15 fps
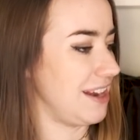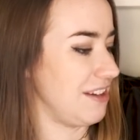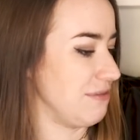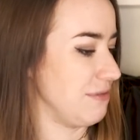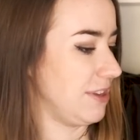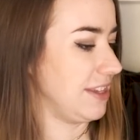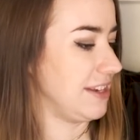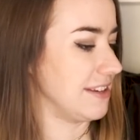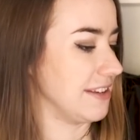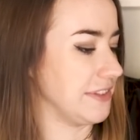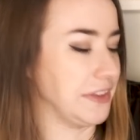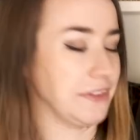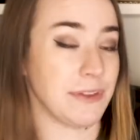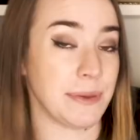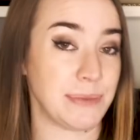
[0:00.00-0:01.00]
It really does
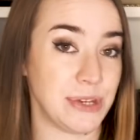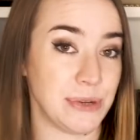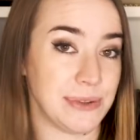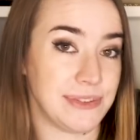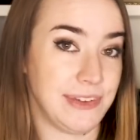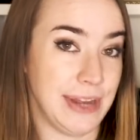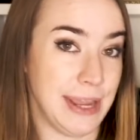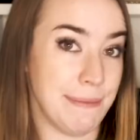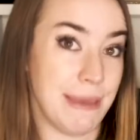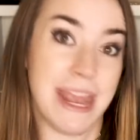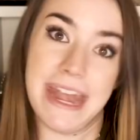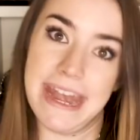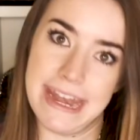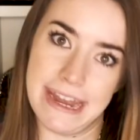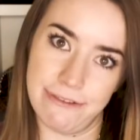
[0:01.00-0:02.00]
live up to its name,
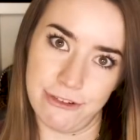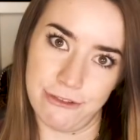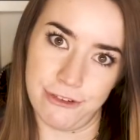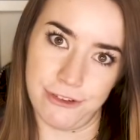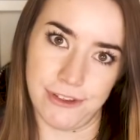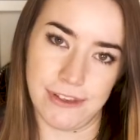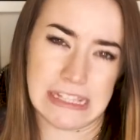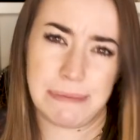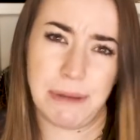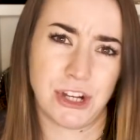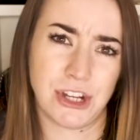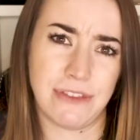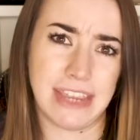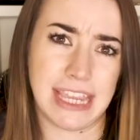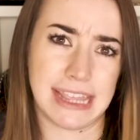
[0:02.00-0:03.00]
Neverfull,
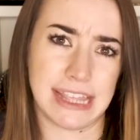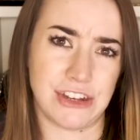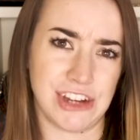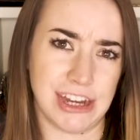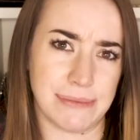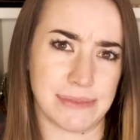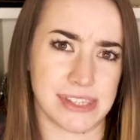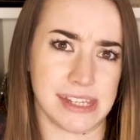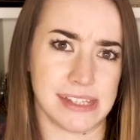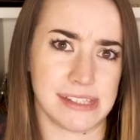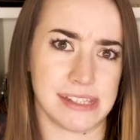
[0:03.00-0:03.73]
especially if you get the GM size.